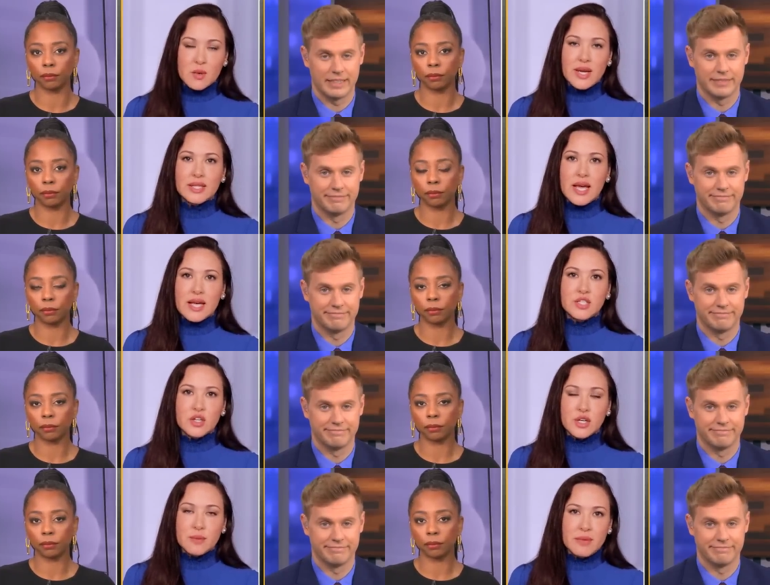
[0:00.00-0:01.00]
Speaker 1: yeah. unless you're
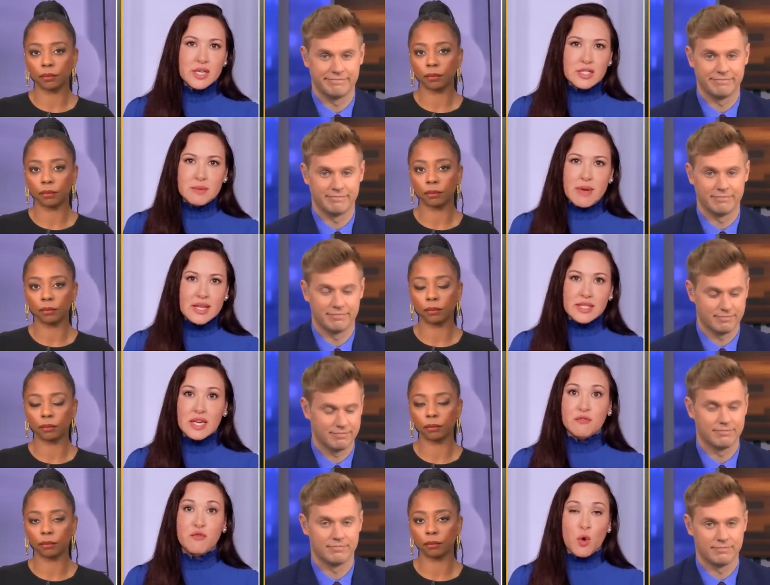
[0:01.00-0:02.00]
committed to
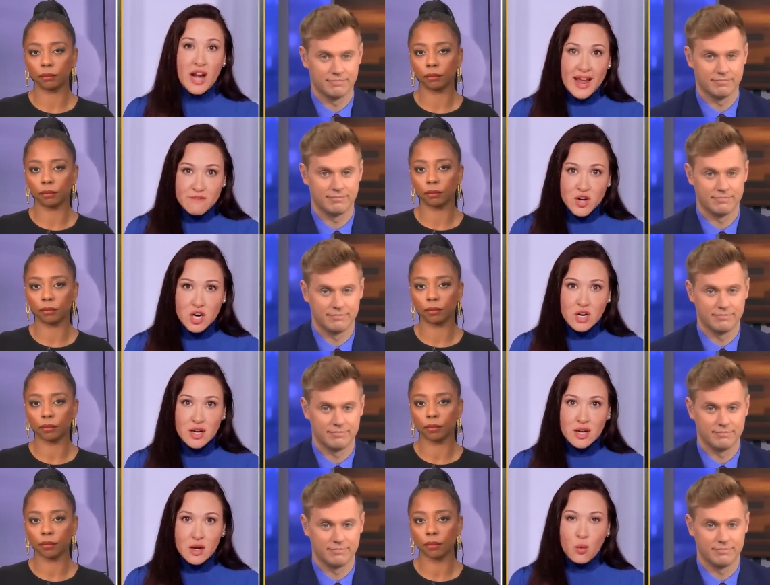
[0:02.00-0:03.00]
masking forever,
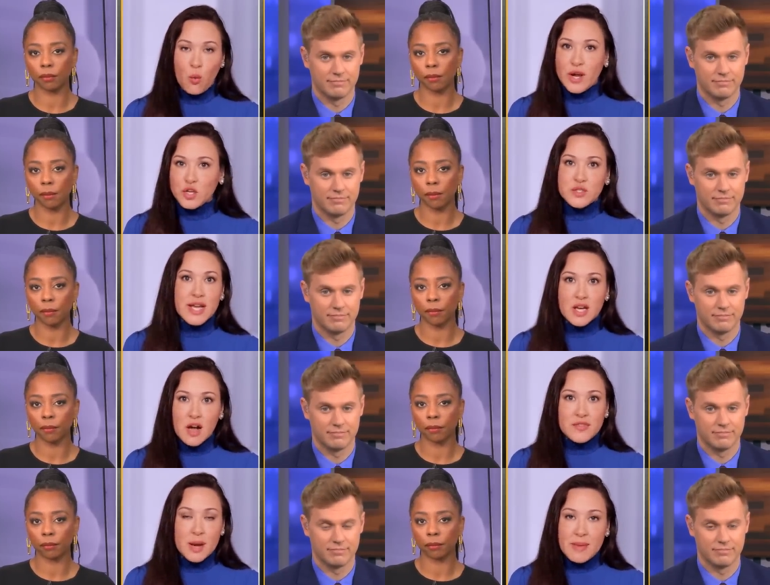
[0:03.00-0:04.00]
when you take
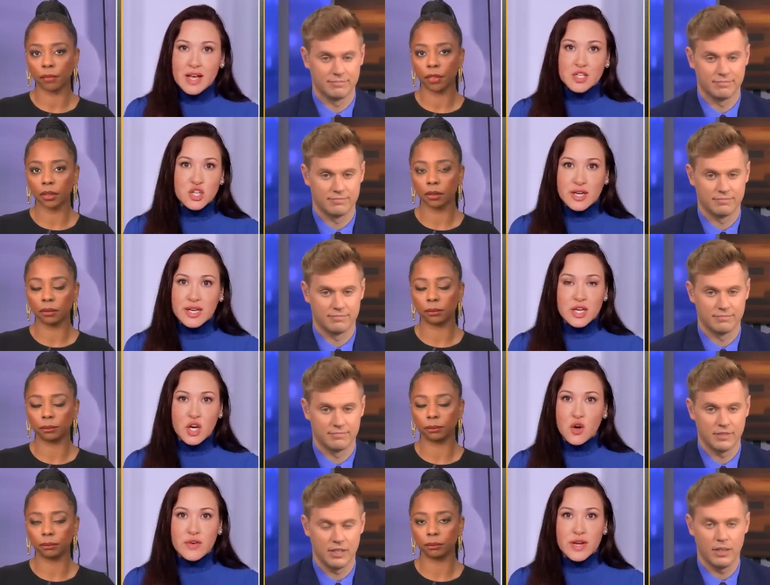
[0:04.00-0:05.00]
off that mask, you're going to get
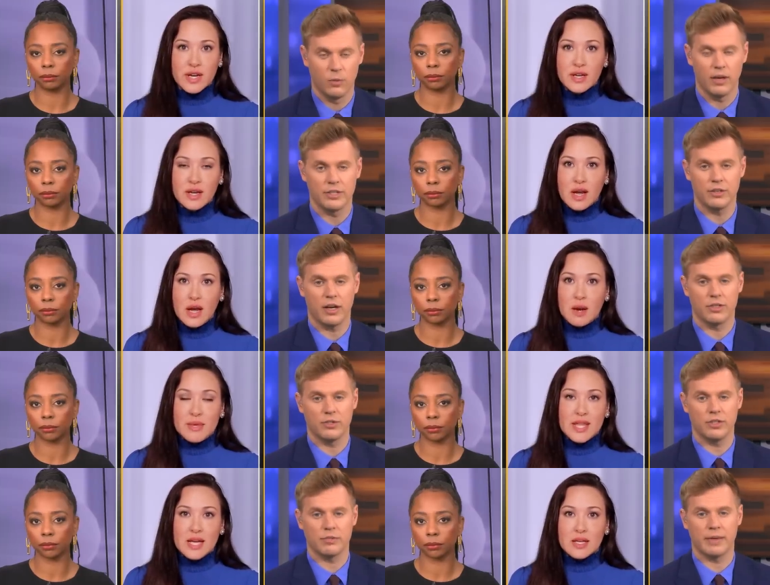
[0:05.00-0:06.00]
COVID. Well, and do, do I mean,
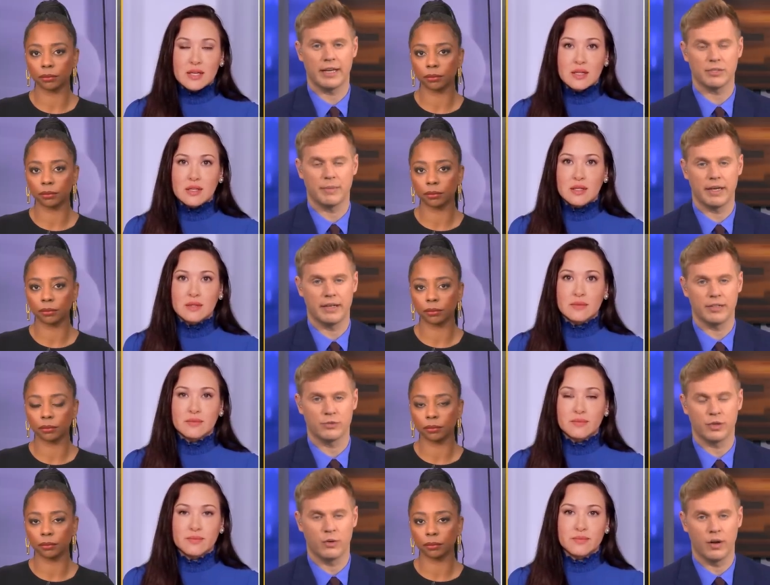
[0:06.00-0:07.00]
these that,
Speaker 2: mask mandates
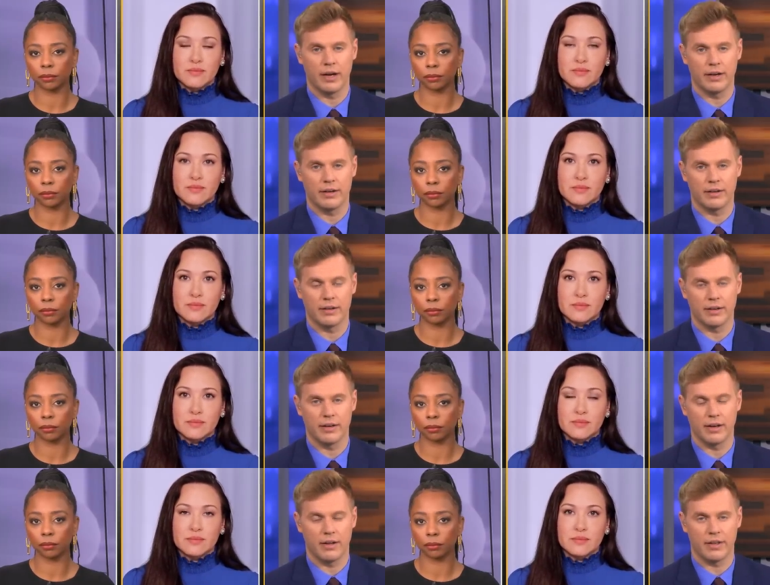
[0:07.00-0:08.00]
require?
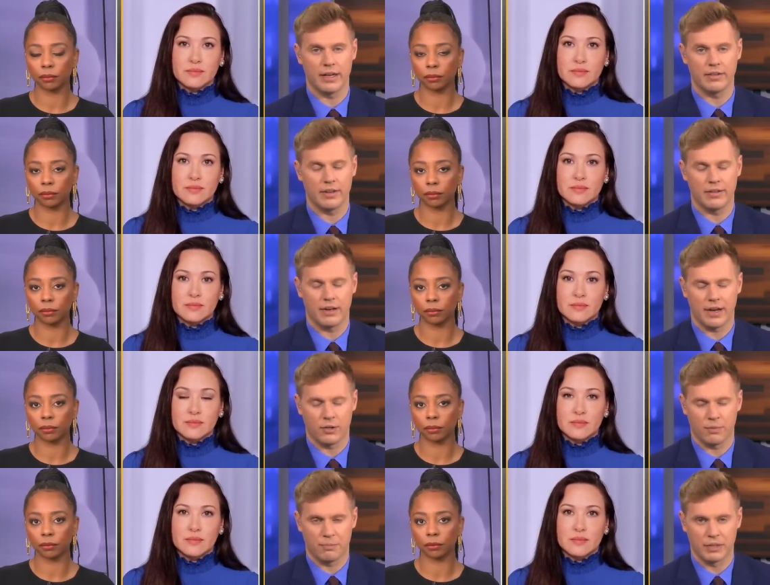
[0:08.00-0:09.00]
Are they, they, I
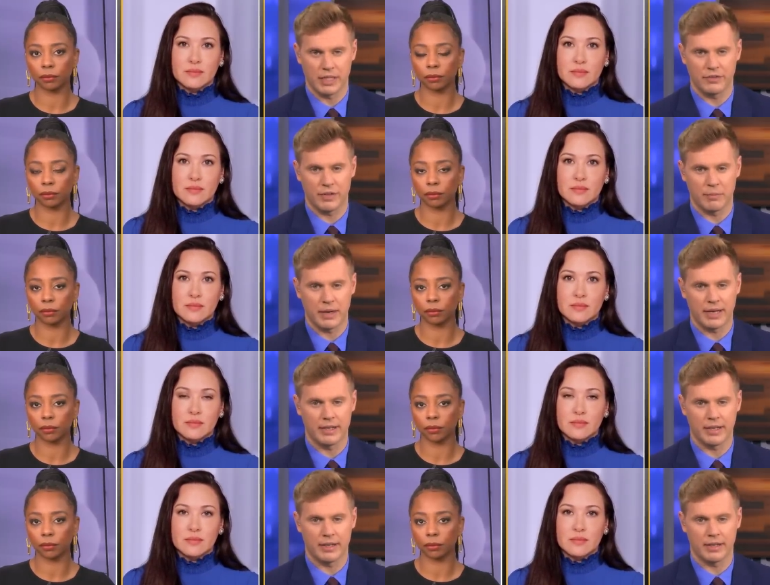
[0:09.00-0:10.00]
don't believe they're
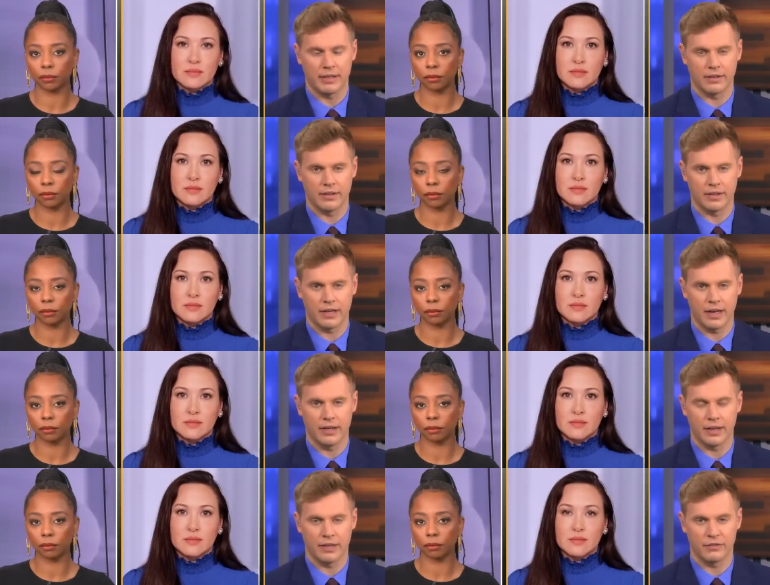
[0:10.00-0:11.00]
mandating the
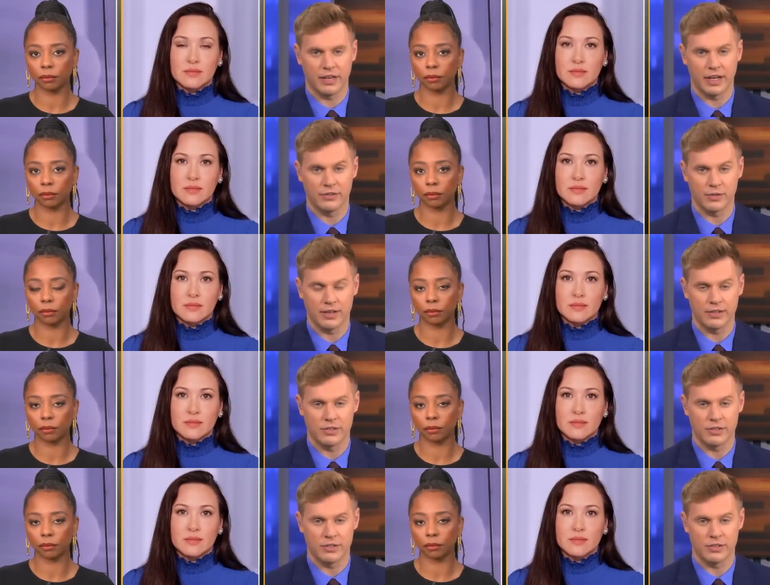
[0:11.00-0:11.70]
KN95s, right? They're